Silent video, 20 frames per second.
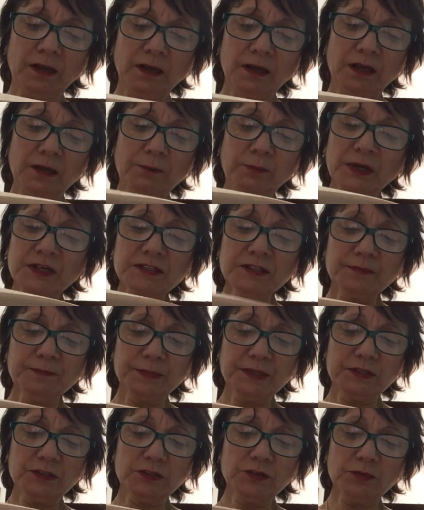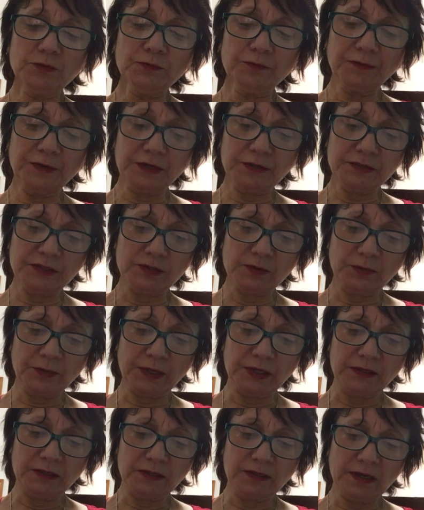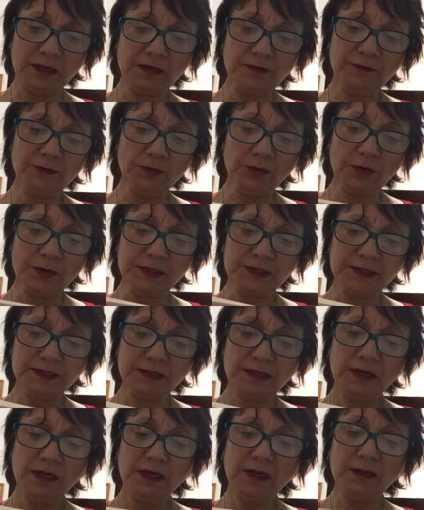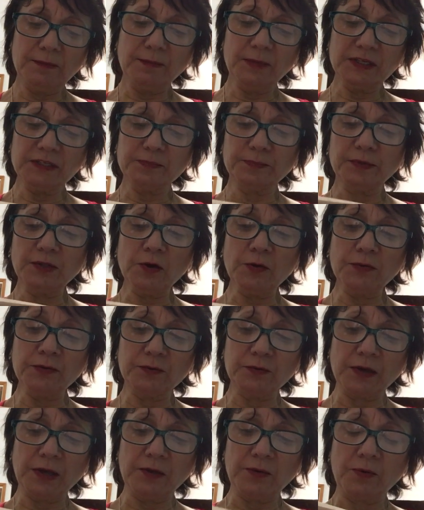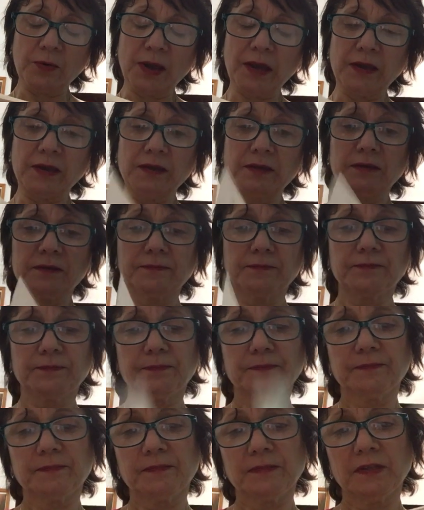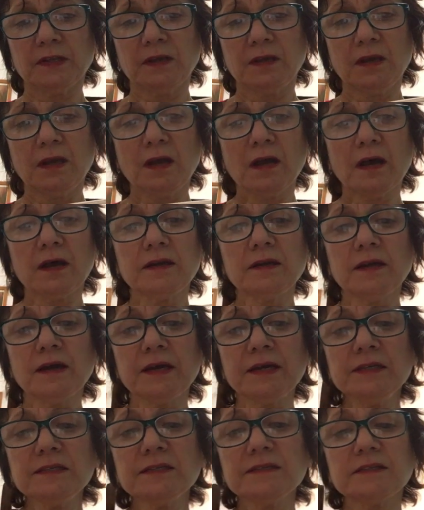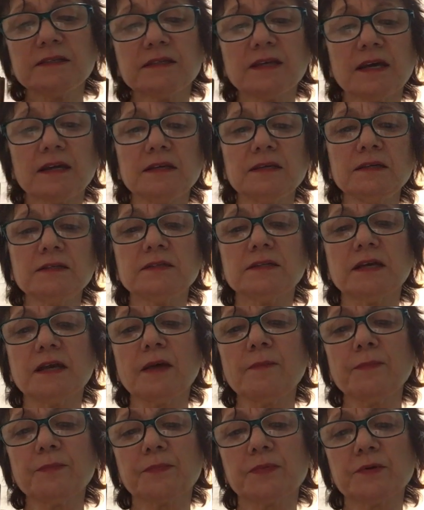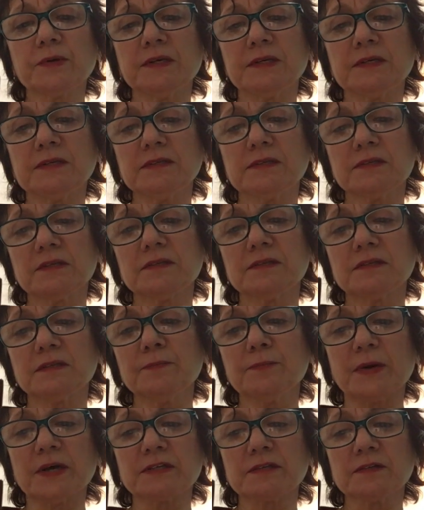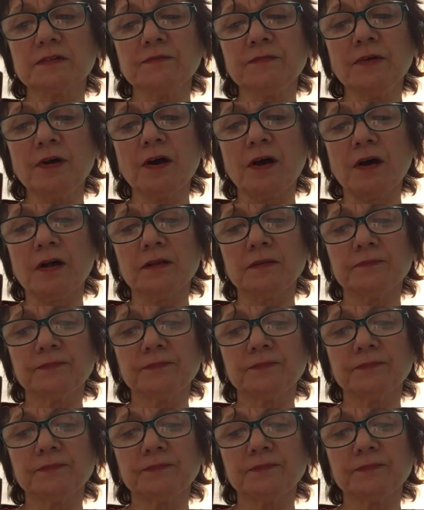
It mustn't be too fierce a wind, and of course, it must blow the right way. A nice, steady, damp breeze is the best of all.